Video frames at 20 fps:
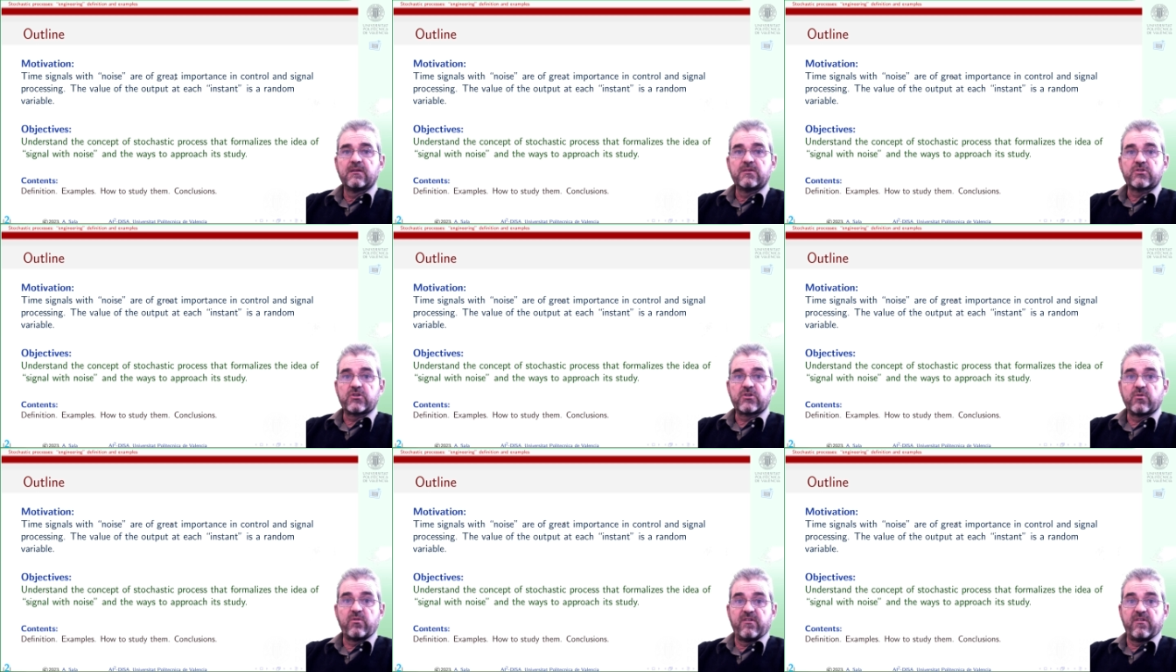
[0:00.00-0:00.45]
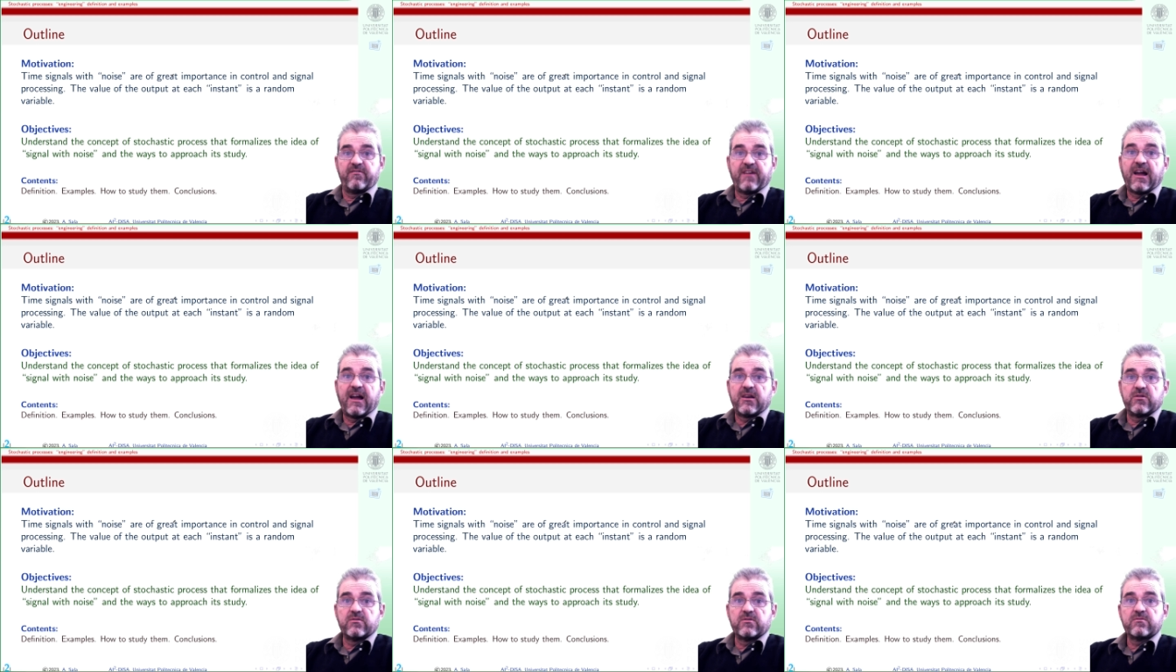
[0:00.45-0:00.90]
so the
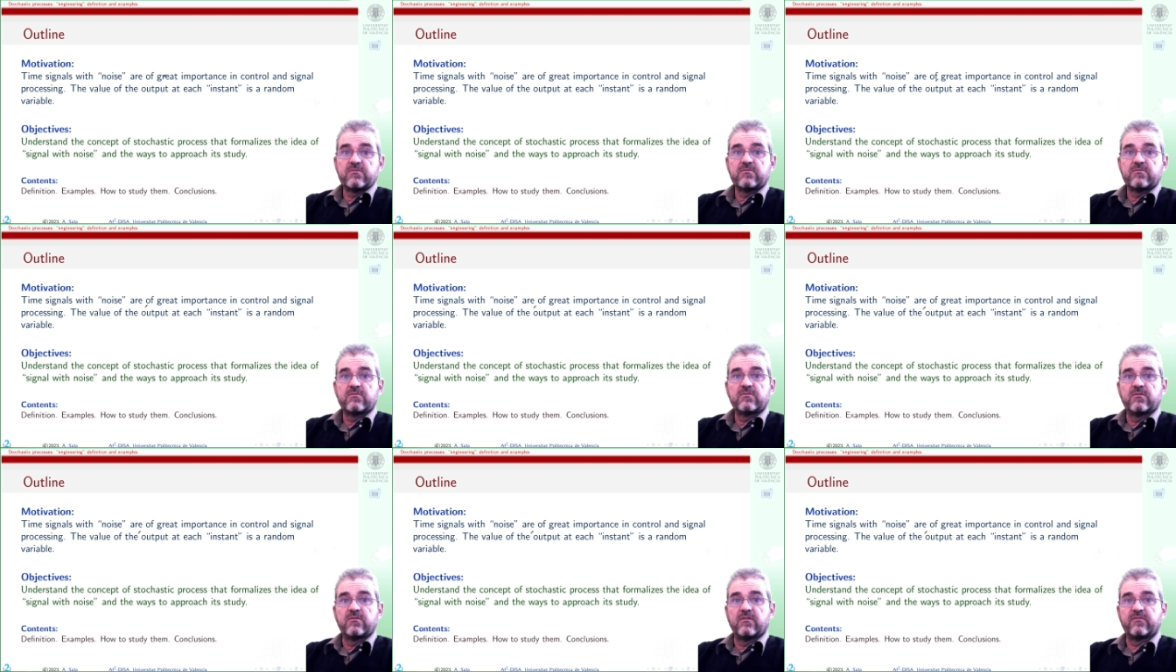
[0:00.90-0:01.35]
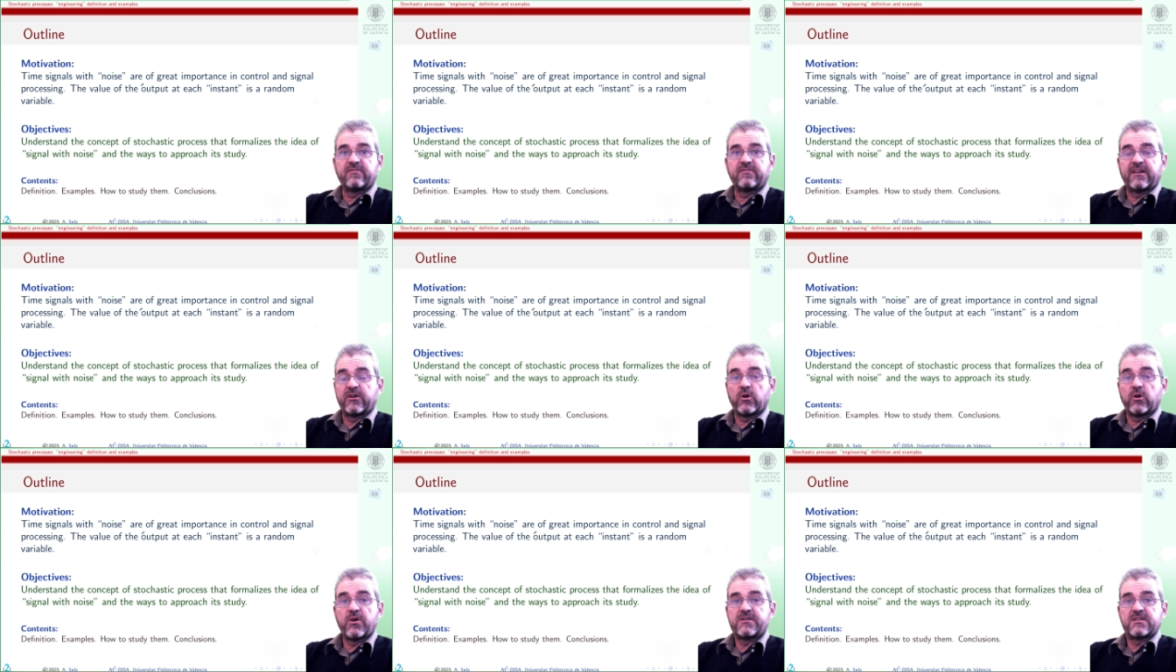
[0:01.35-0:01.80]
value of
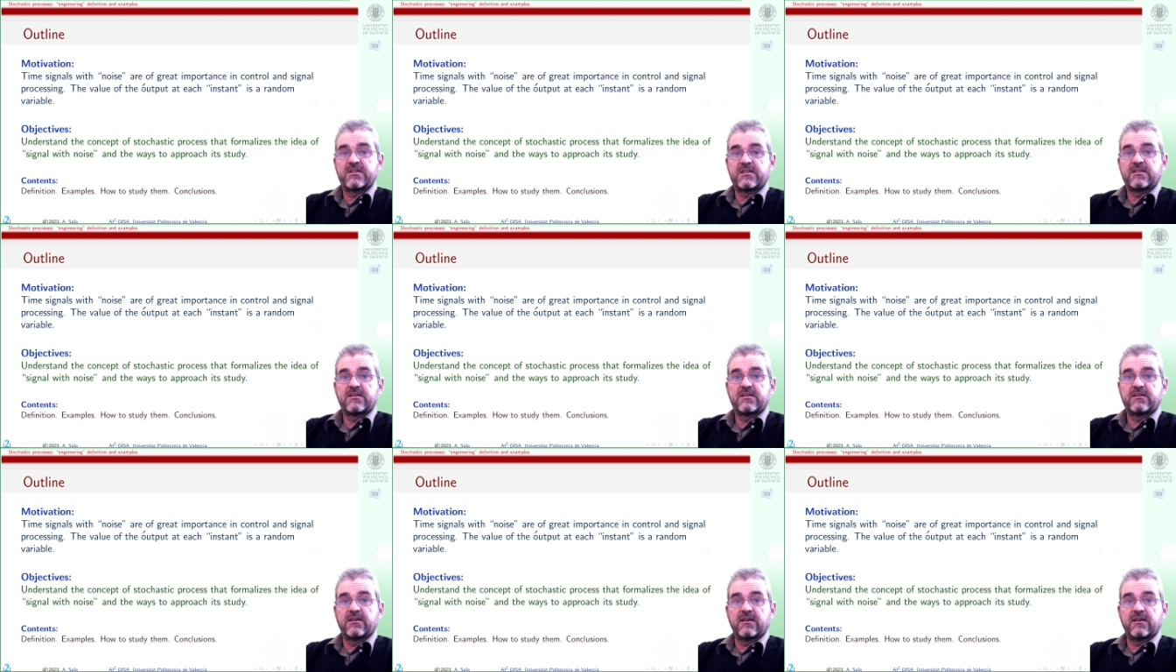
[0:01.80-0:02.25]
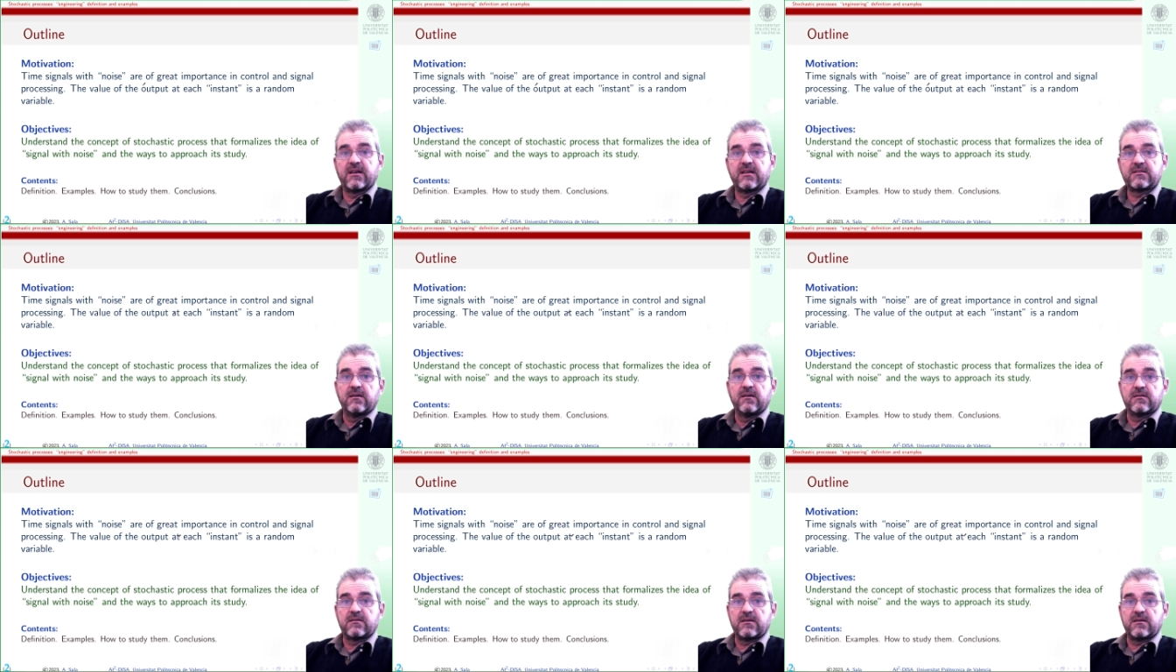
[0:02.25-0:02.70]
a noisy signal
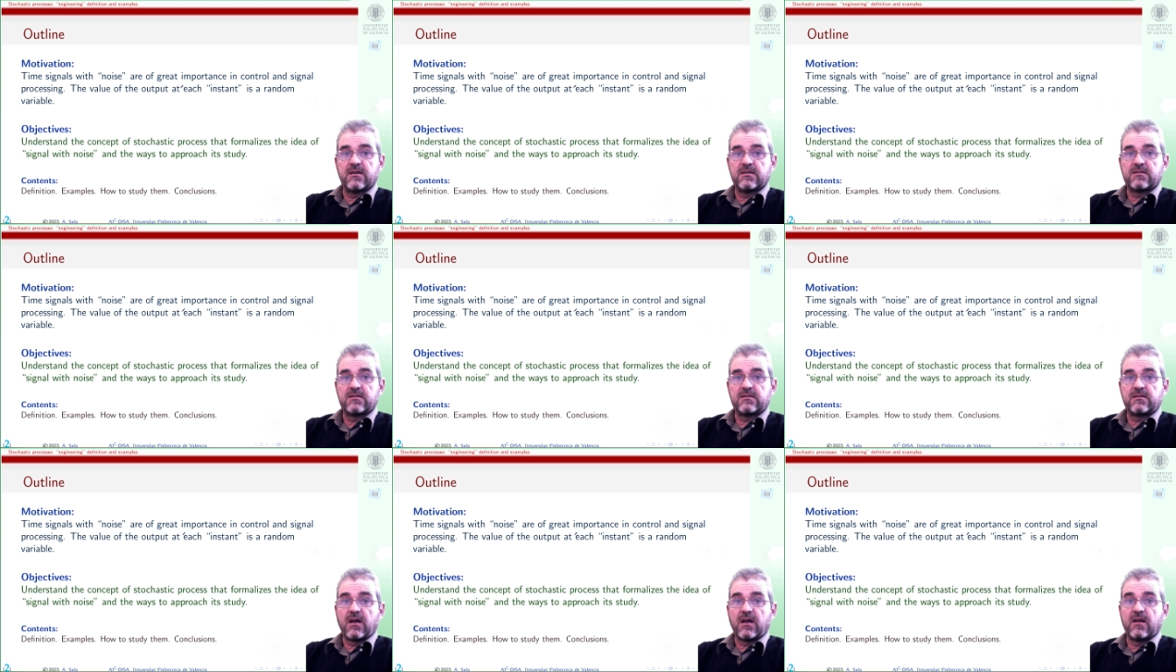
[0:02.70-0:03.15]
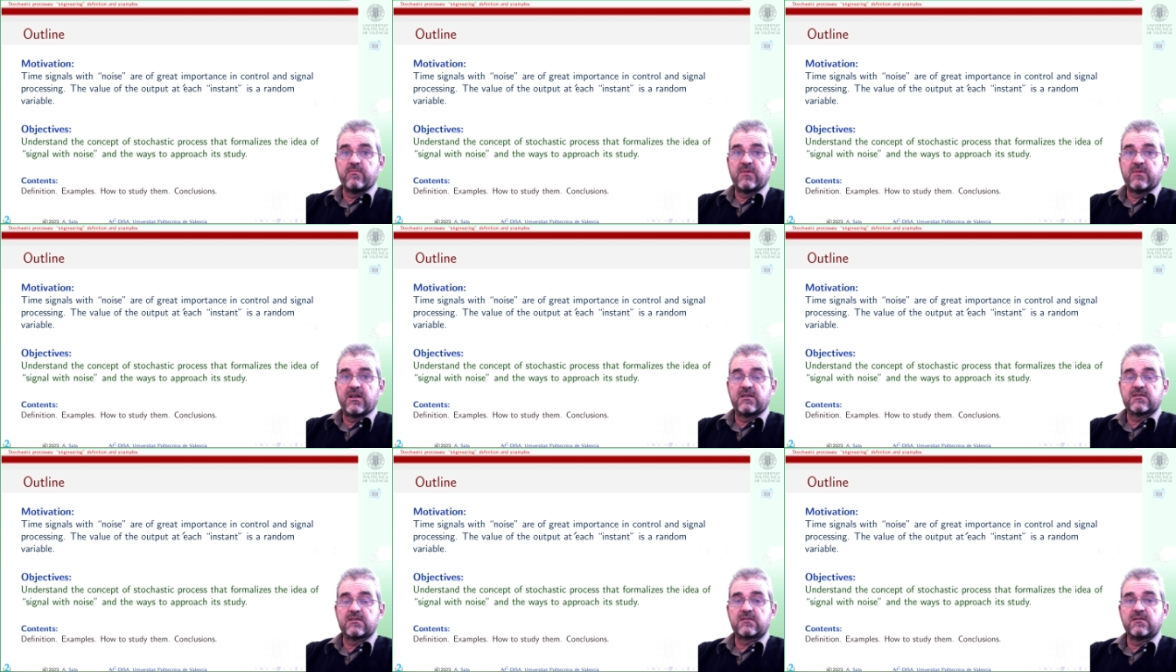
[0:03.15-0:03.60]
at each time
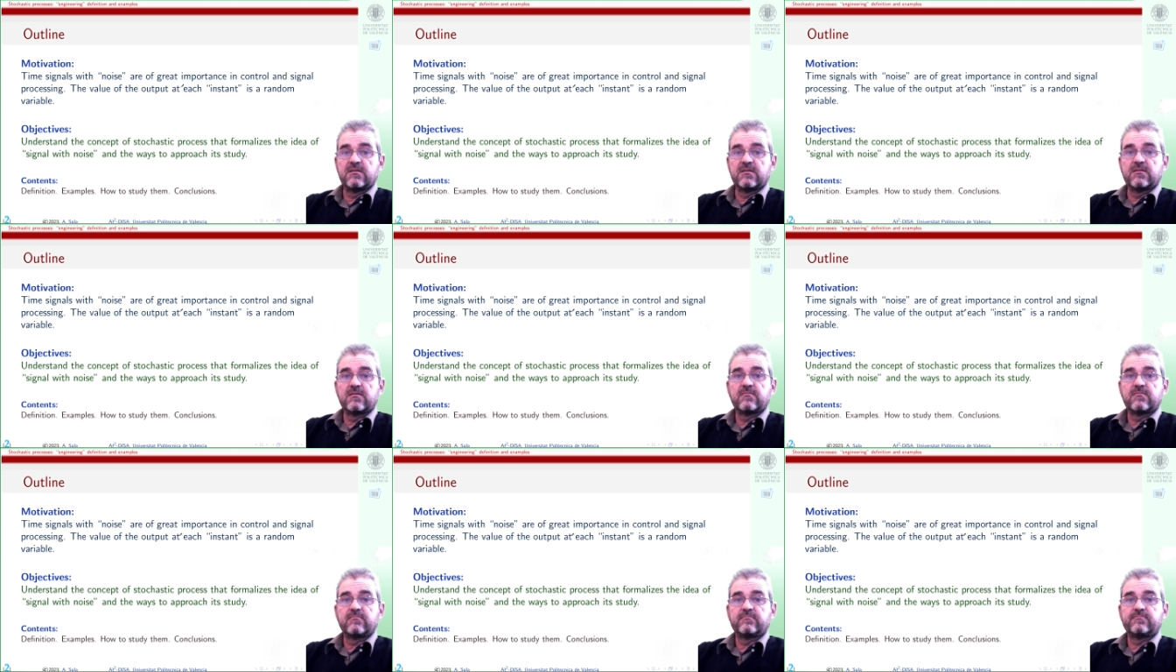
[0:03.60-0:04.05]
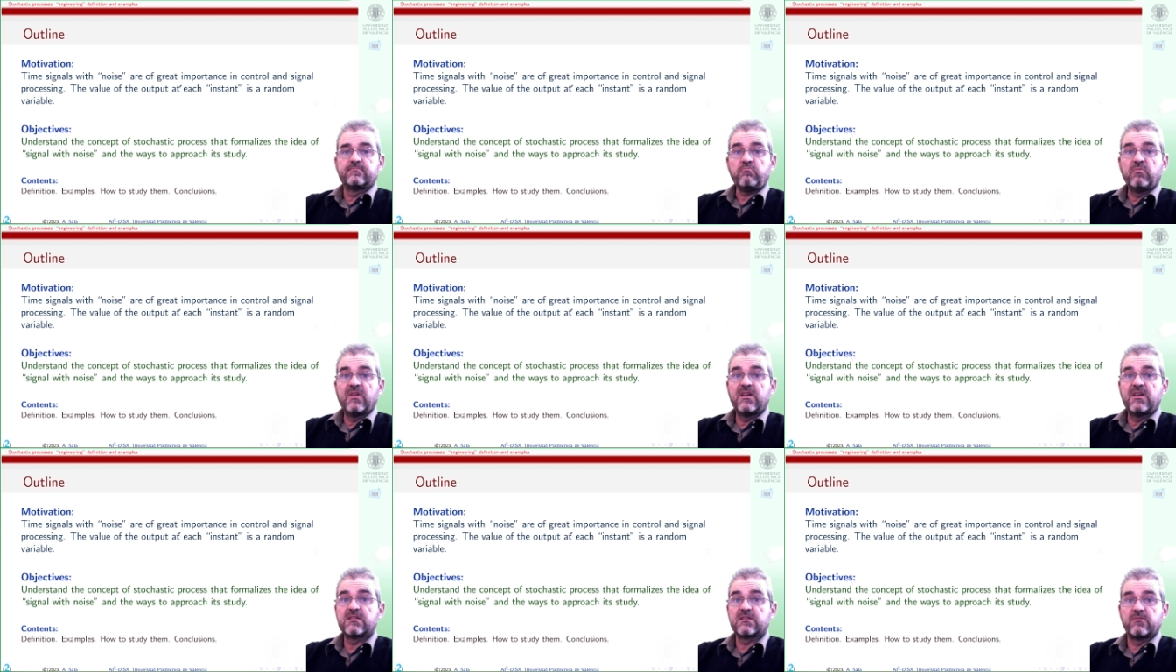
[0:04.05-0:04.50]
instant
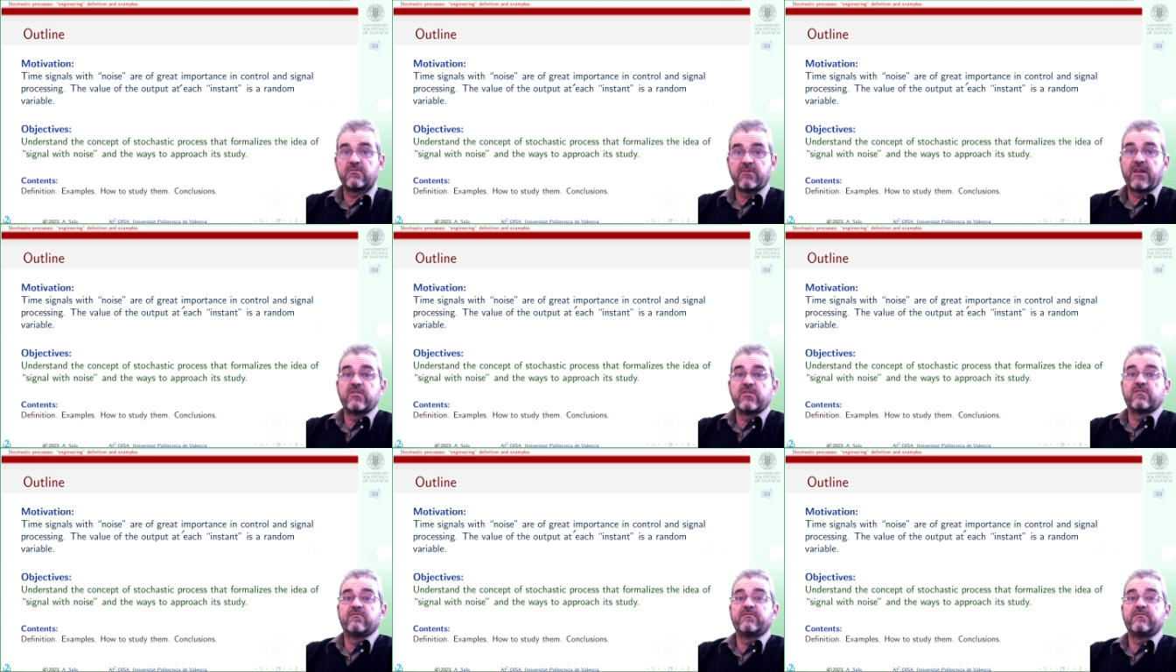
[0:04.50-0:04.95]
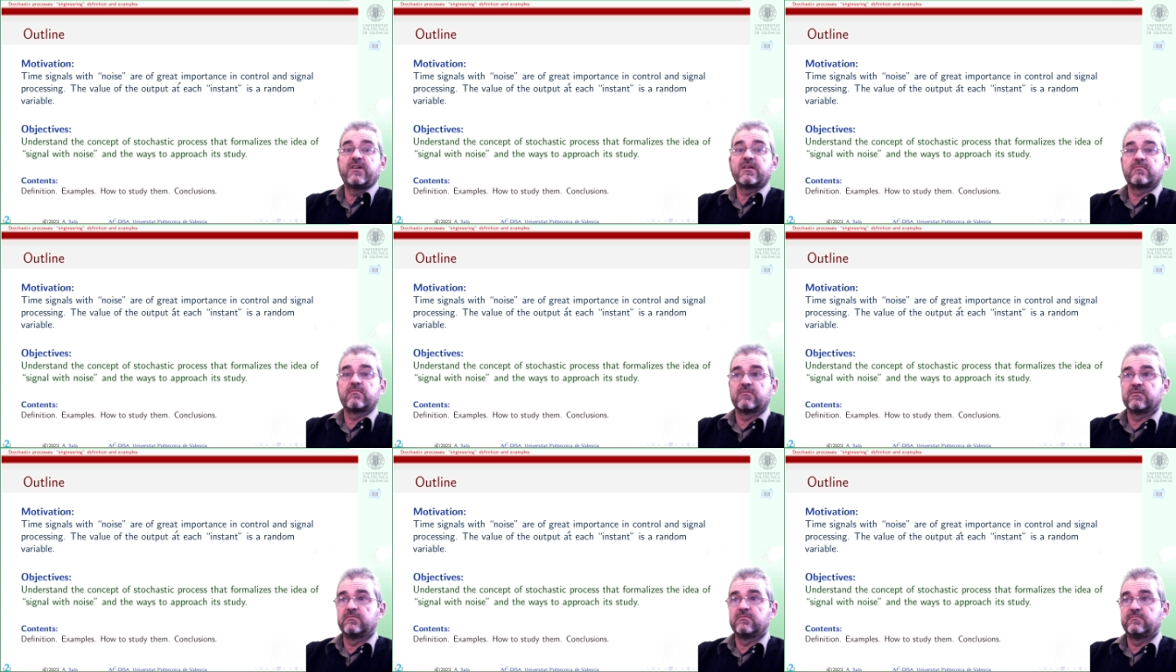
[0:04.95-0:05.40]
is a random
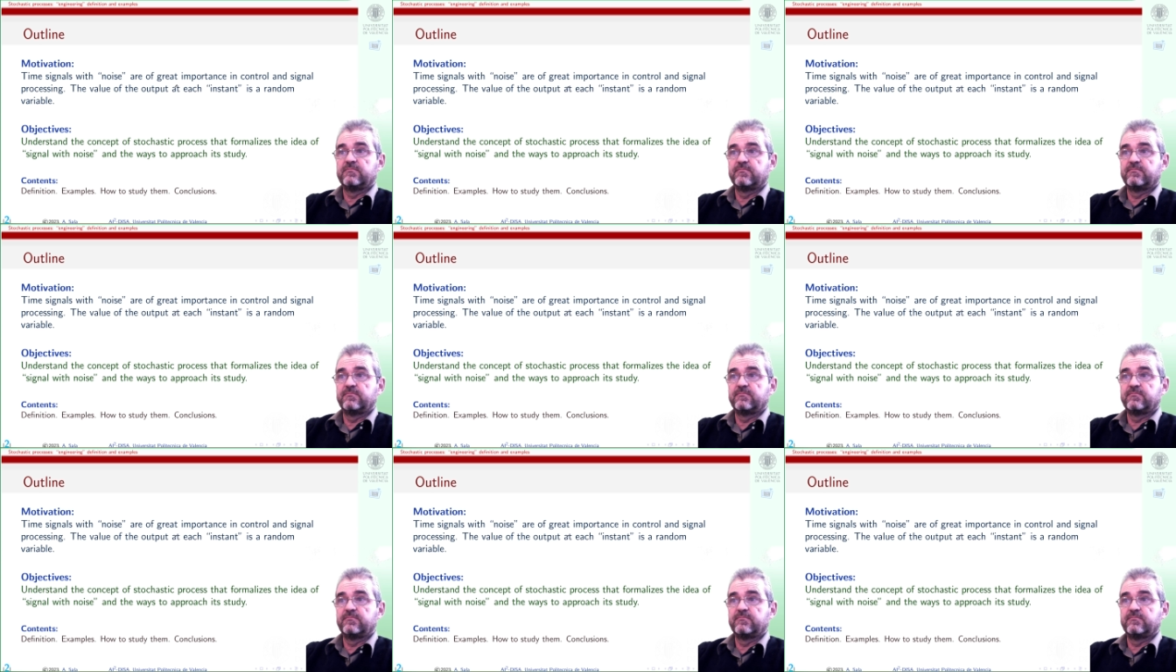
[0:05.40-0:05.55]
variable.